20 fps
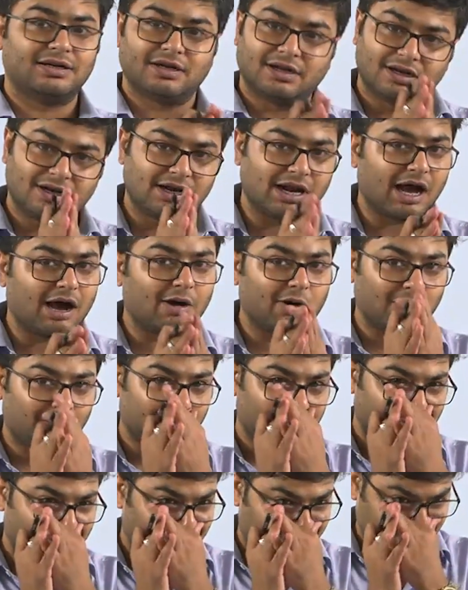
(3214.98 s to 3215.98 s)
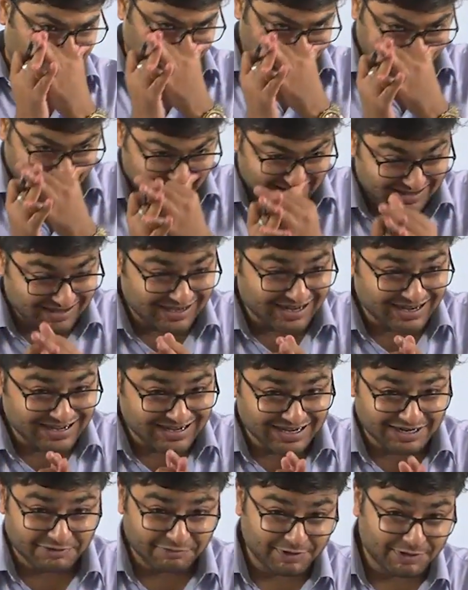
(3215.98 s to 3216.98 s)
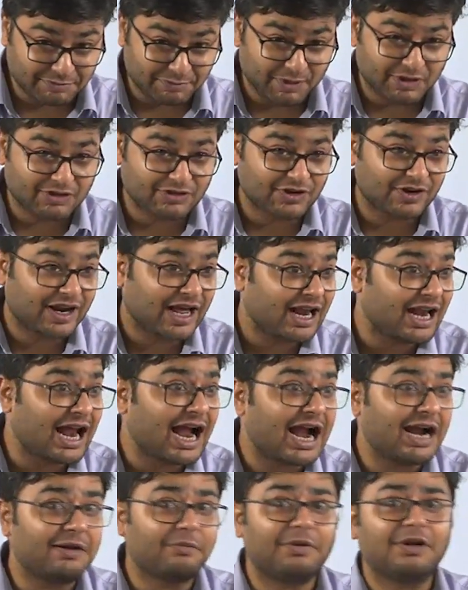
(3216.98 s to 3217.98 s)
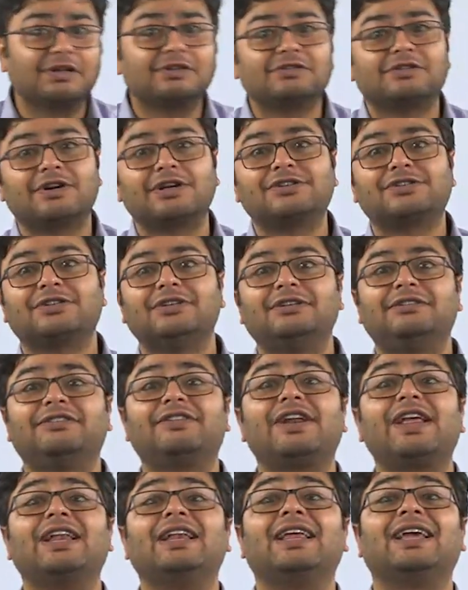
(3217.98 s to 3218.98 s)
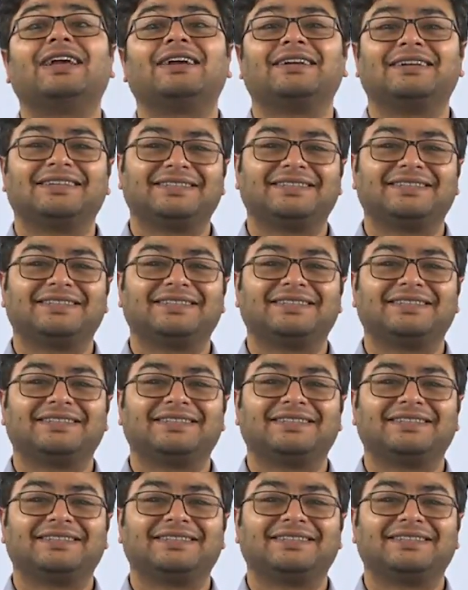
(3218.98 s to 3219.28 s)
Now, link it with personnel administration training,